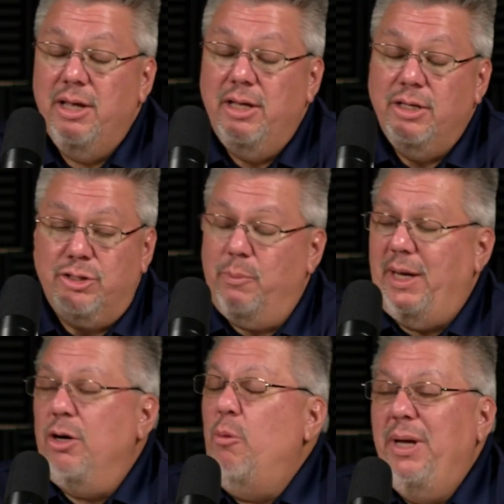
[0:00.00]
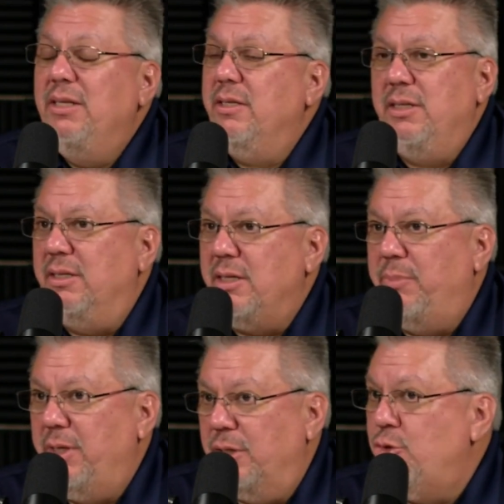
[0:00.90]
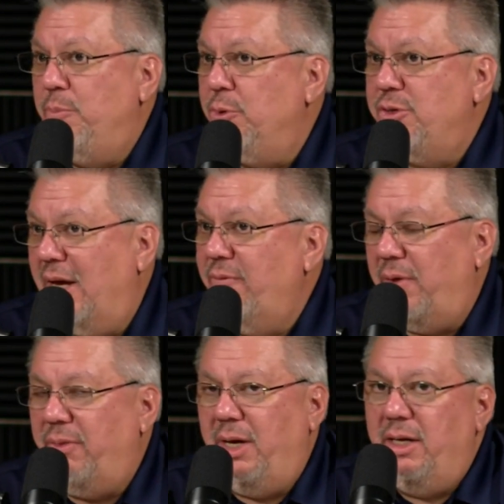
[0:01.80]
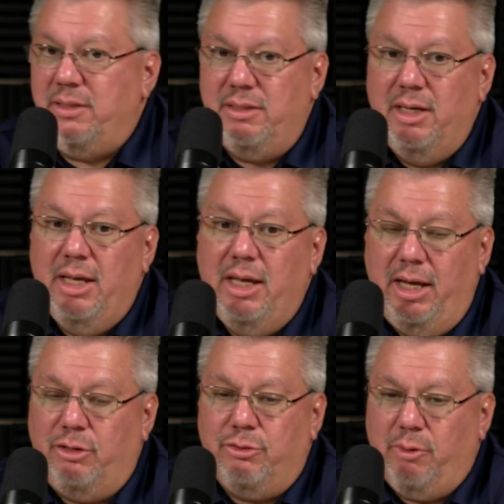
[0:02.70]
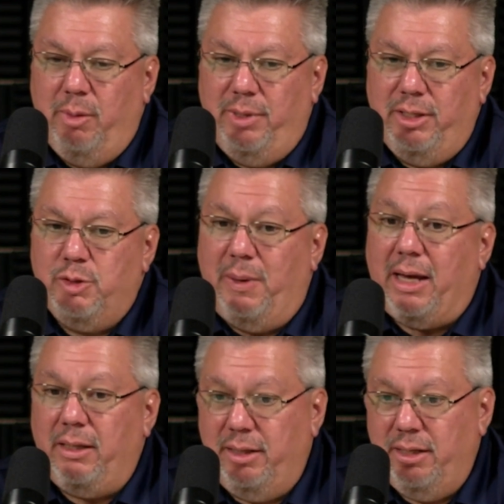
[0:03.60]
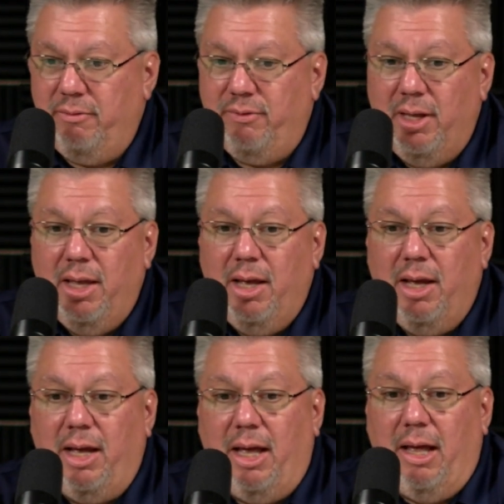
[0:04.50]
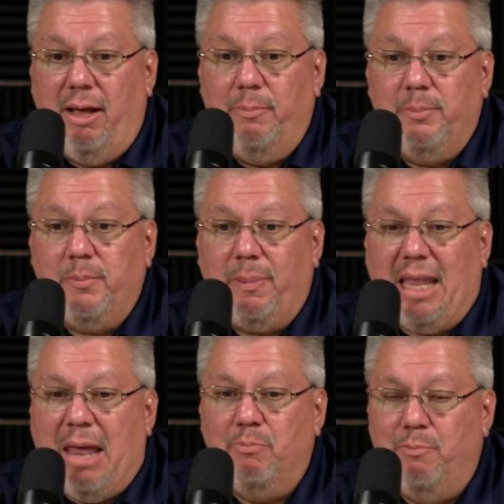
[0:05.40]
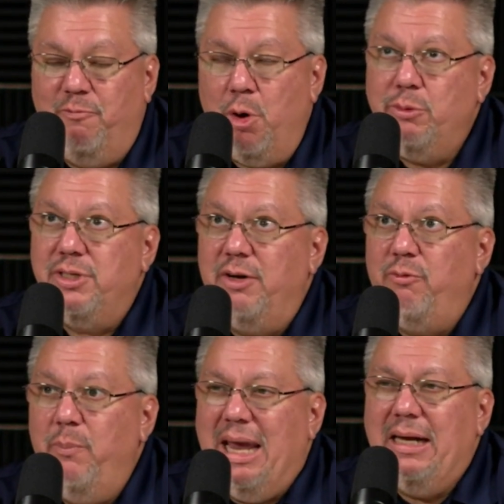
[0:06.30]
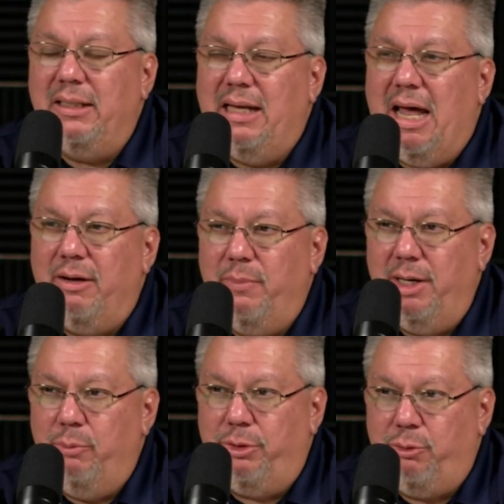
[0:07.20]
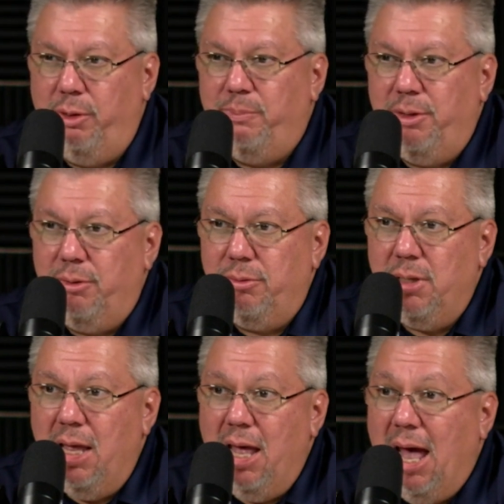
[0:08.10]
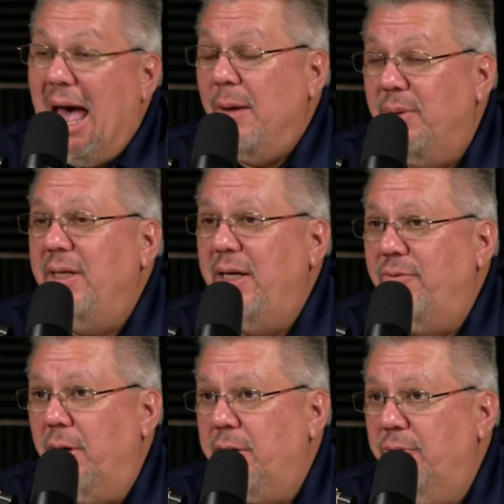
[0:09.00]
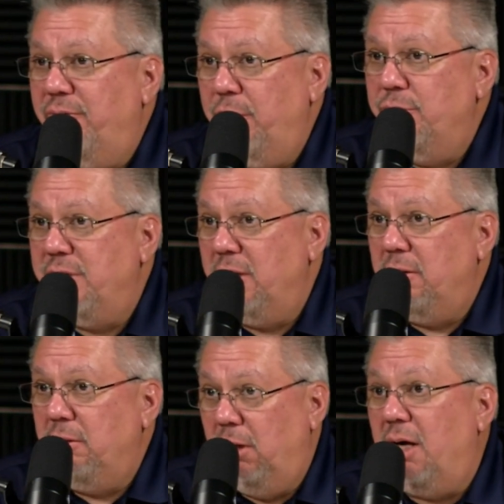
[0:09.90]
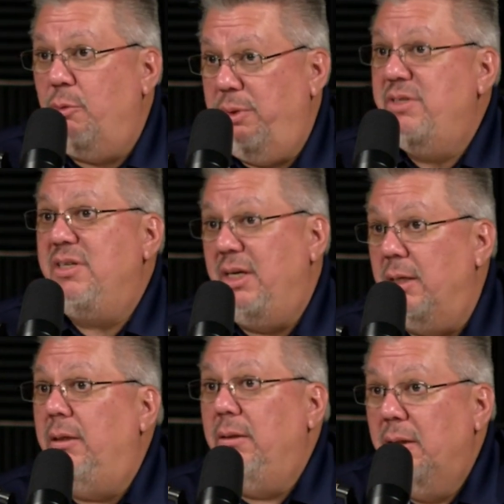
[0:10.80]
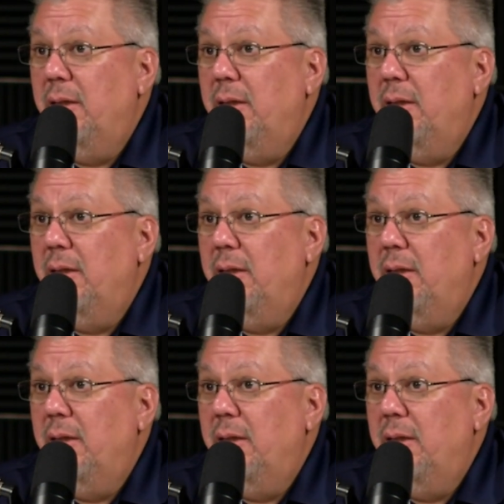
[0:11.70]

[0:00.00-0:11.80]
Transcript: So by no means is it something that's super safe. I think it's extremely speculative. And folks that have made a lot of money with cryptos, I believe, are confusing luck with skill.